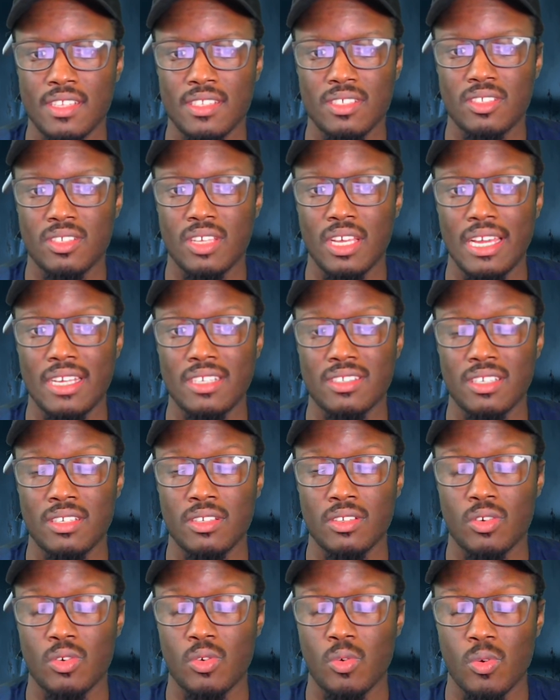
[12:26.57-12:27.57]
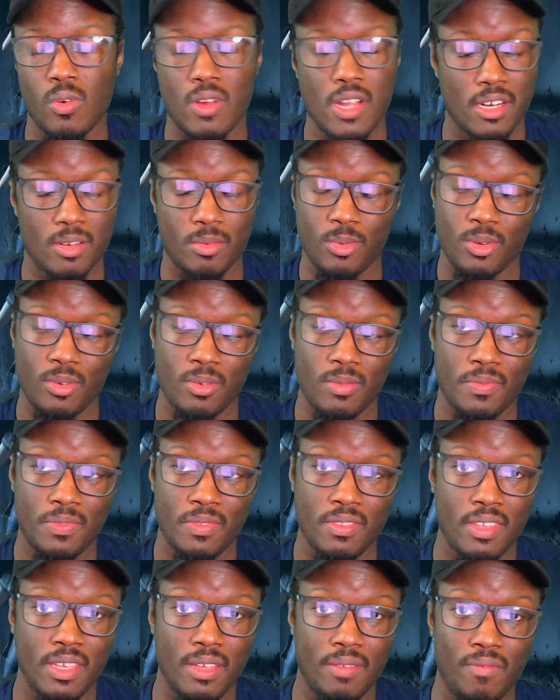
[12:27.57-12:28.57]
This guy is incredible
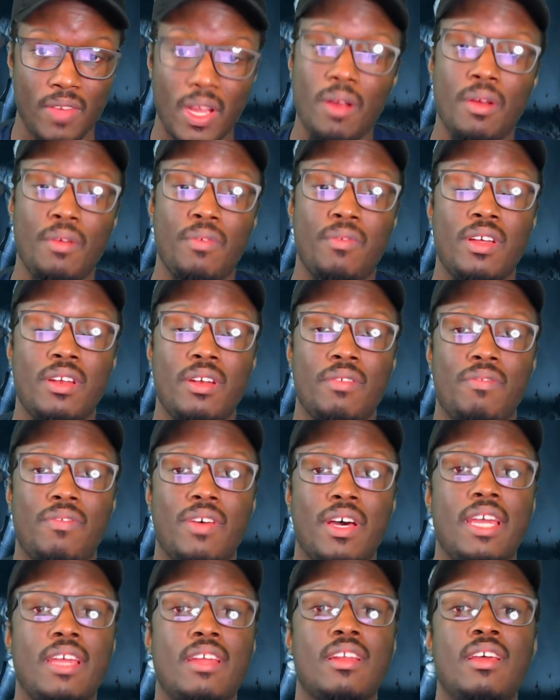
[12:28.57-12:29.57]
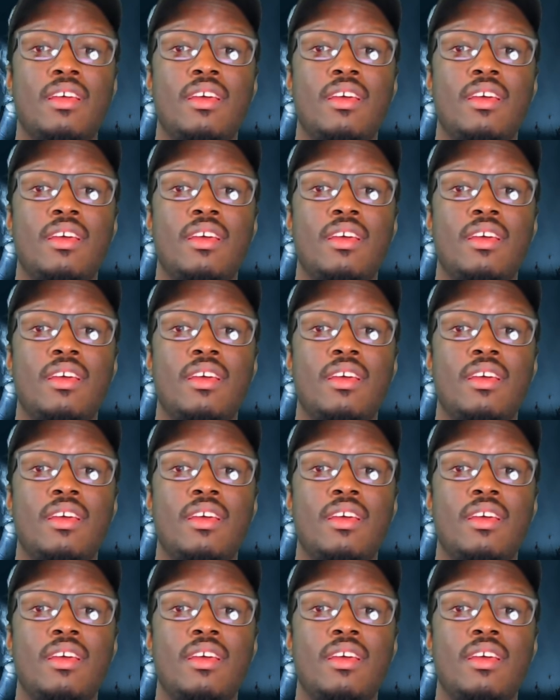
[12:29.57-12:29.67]
and very fun to fight